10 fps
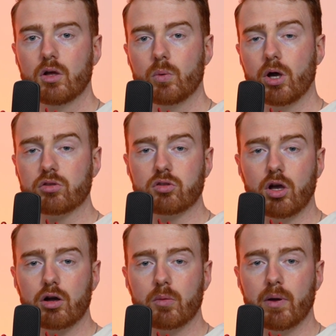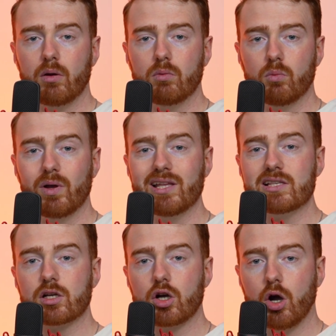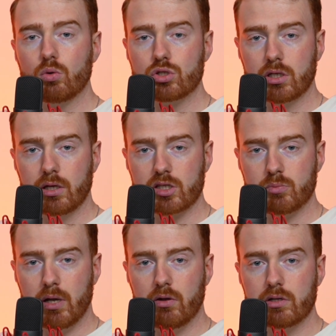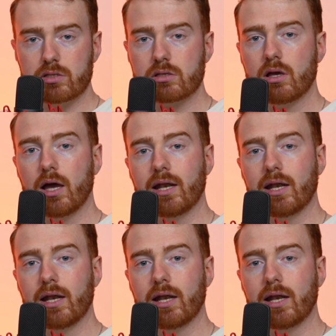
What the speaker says: We also talk about Willie's coaching experience